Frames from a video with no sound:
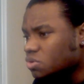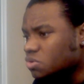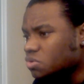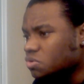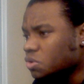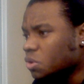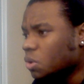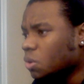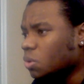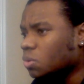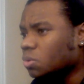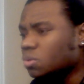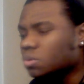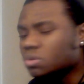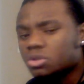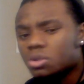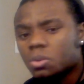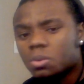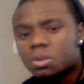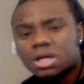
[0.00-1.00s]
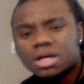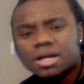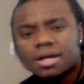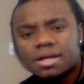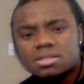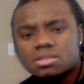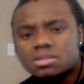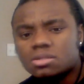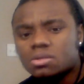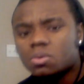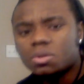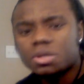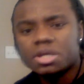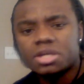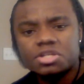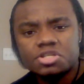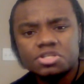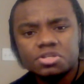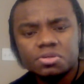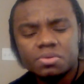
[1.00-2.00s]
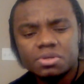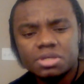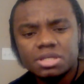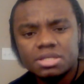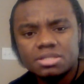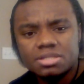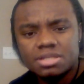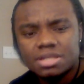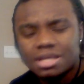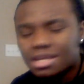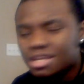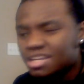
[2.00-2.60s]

no no cuts, no injuries.